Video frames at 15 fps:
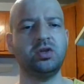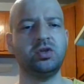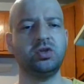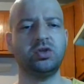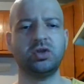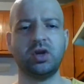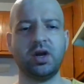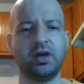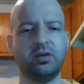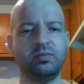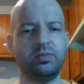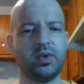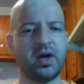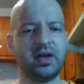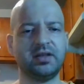to try
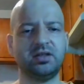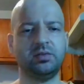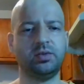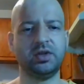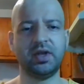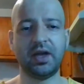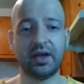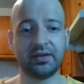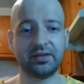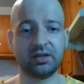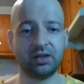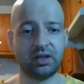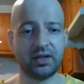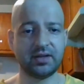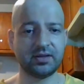to possibly
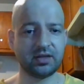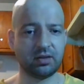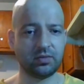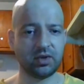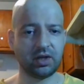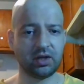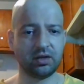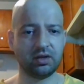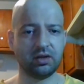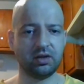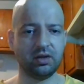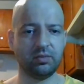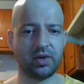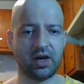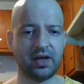escalate something
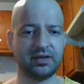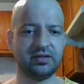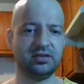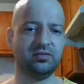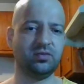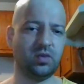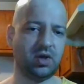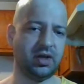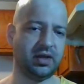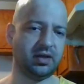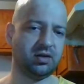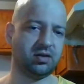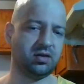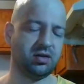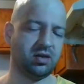in a positive
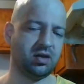way.